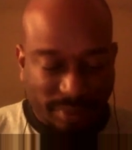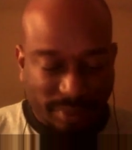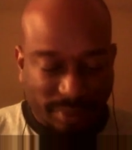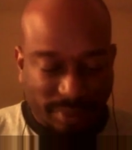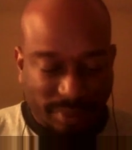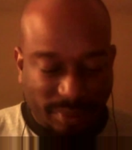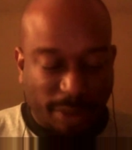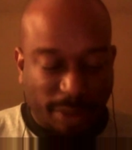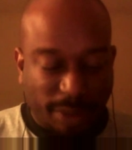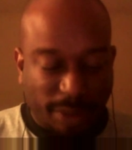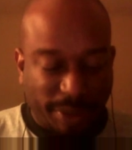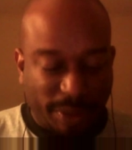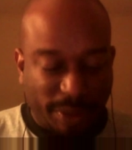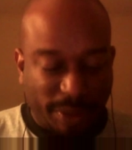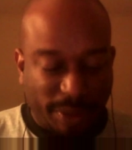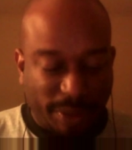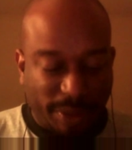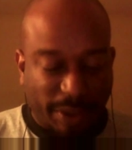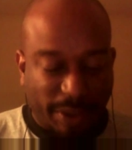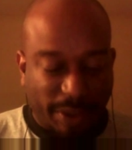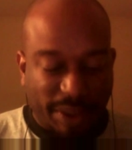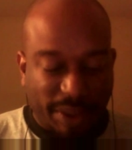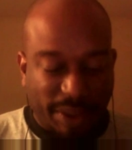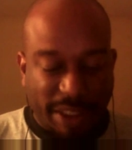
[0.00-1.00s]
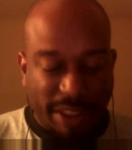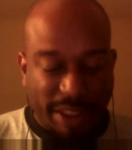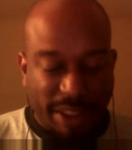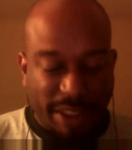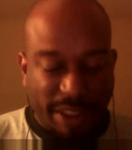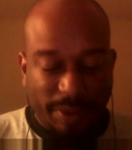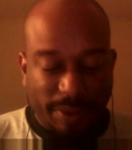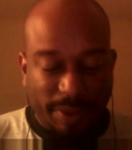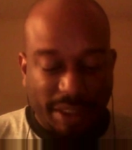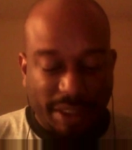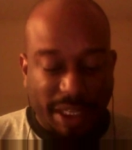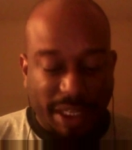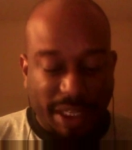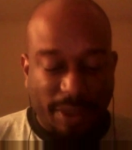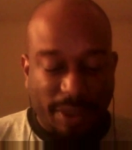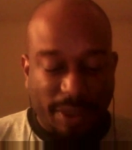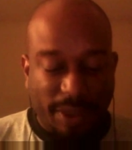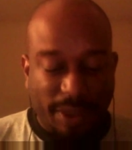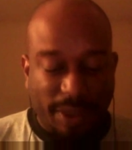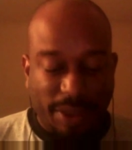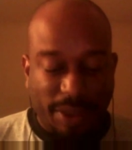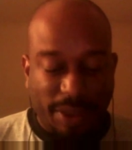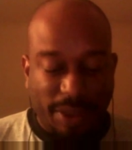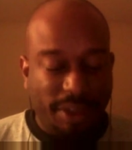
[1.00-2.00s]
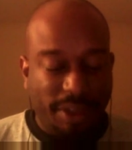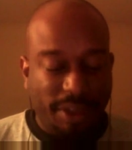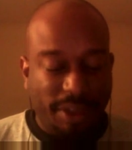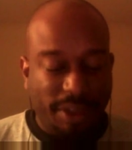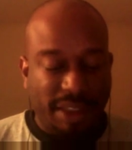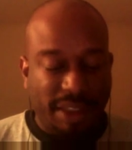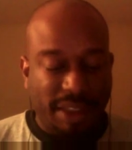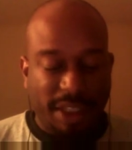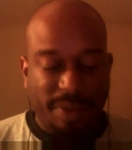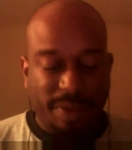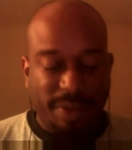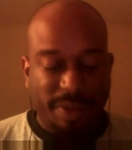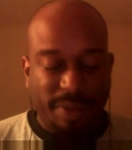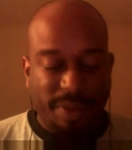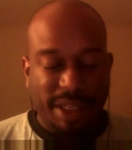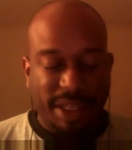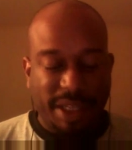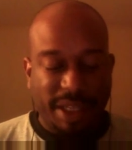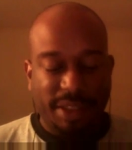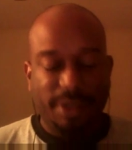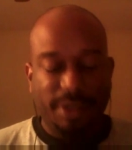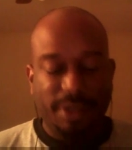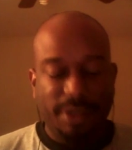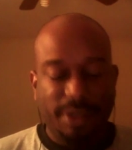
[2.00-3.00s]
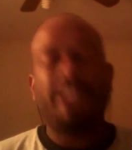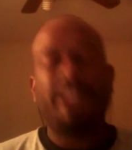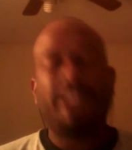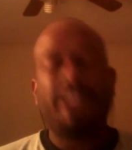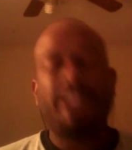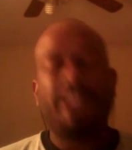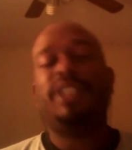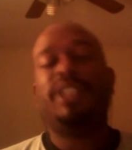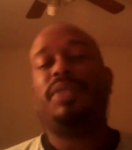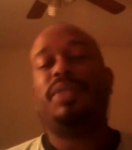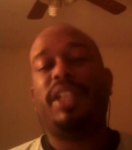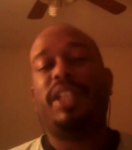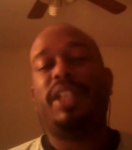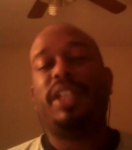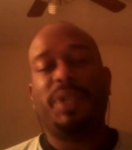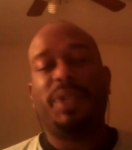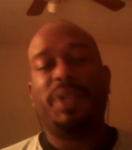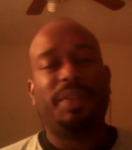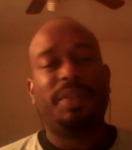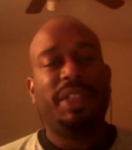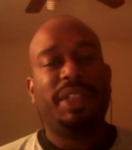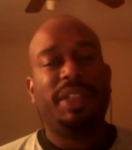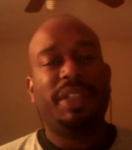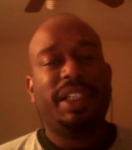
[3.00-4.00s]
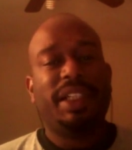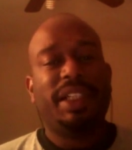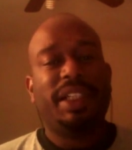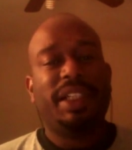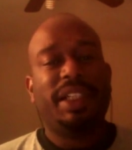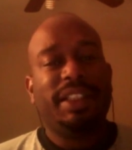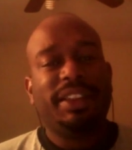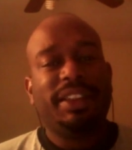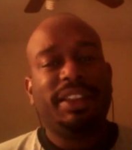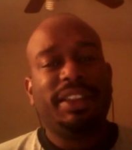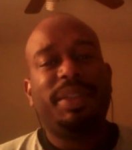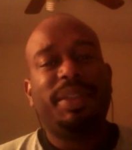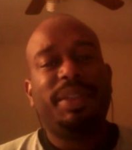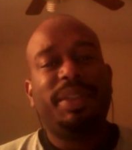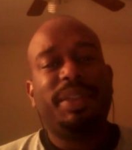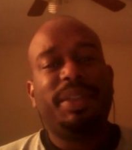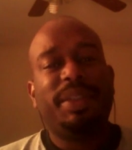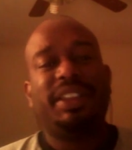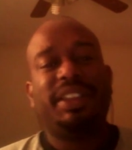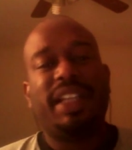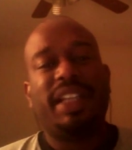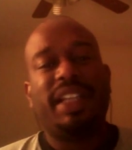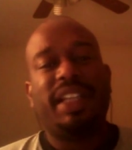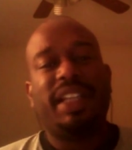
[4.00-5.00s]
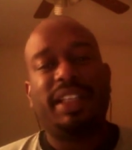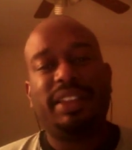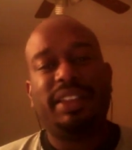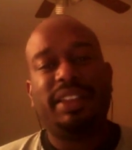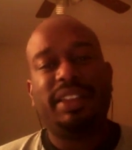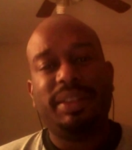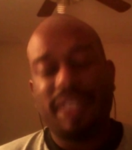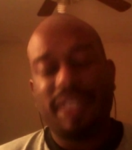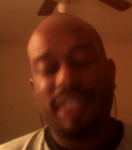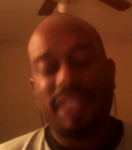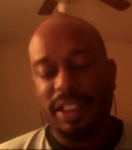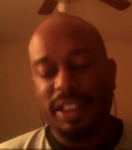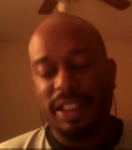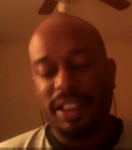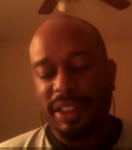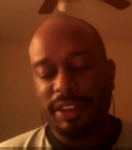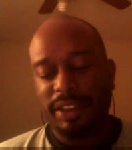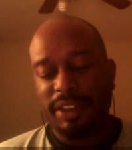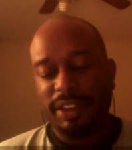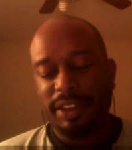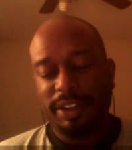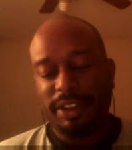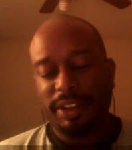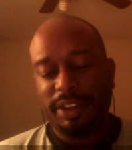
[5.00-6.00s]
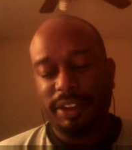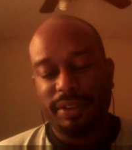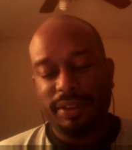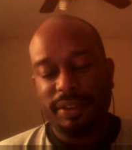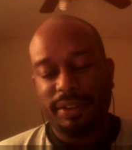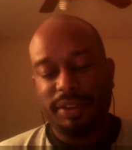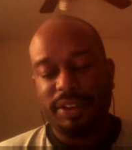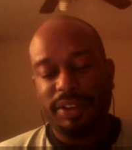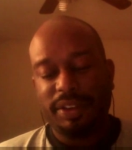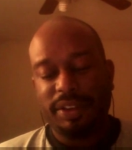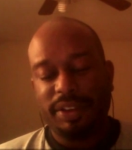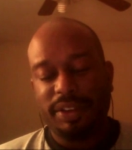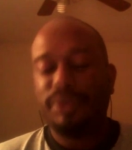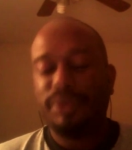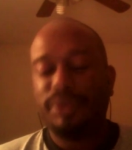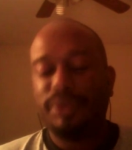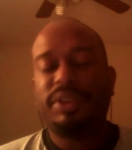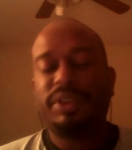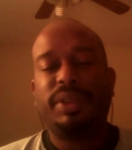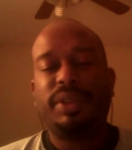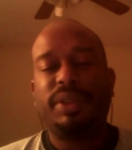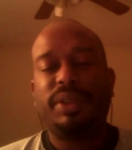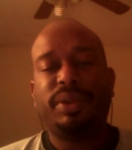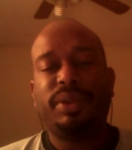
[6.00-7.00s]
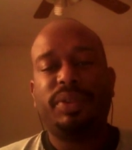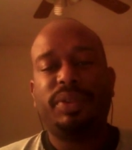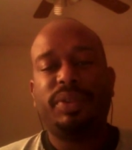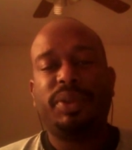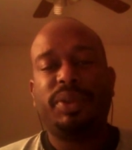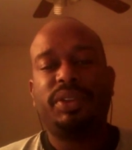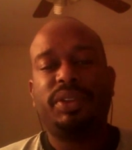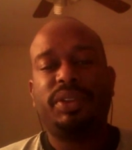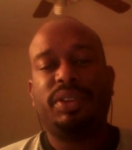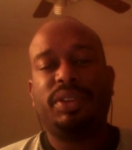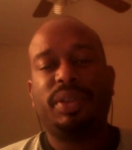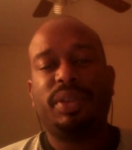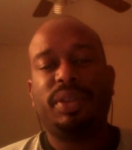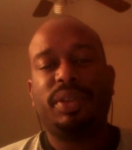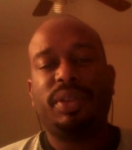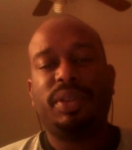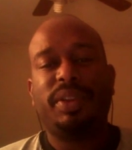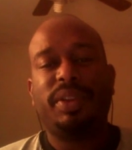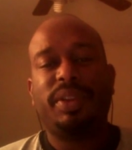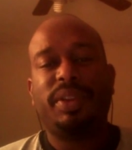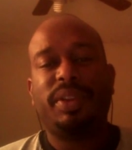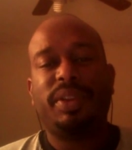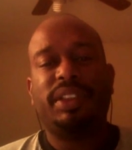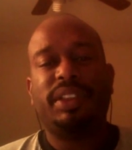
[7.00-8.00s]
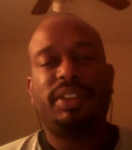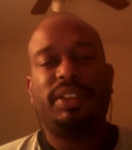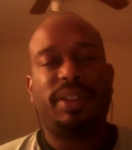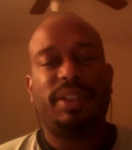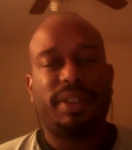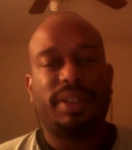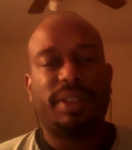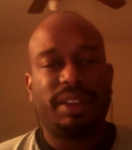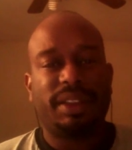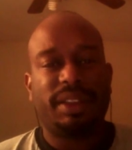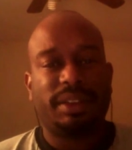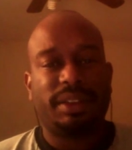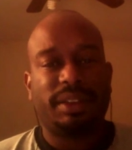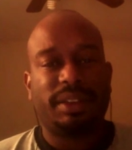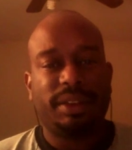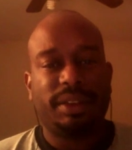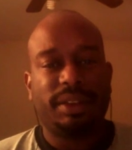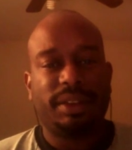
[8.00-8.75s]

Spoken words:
He'll be your winner on that one. Now, another title match. Let's go ahead and get this one out of the way. It's a WWE Tag Team title match. The Usos versus Gold and Stardust.